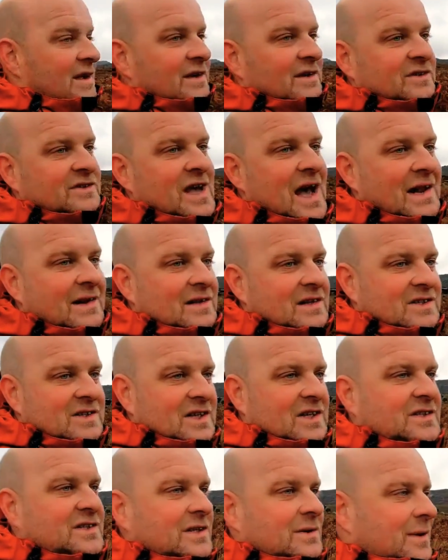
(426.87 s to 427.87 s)
side of this
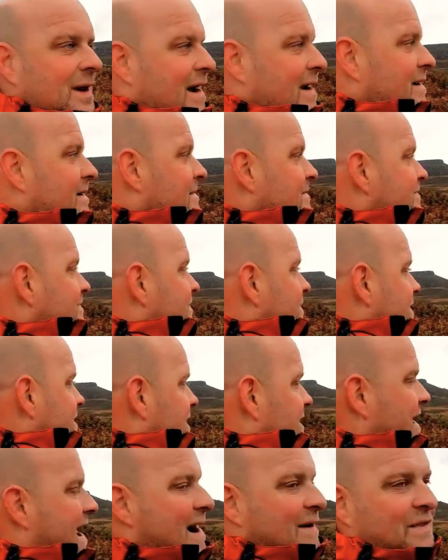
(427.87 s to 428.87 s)
hill's that way.
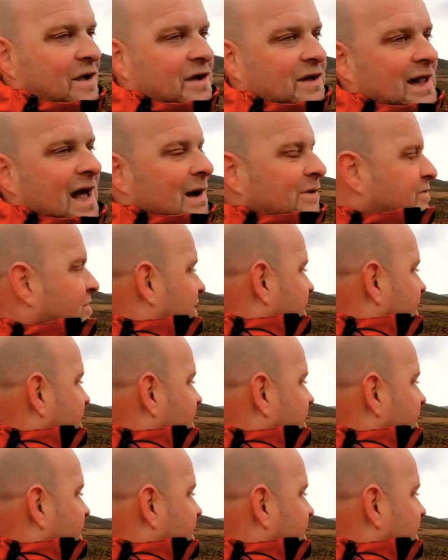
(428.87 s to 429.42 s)
But now the clouds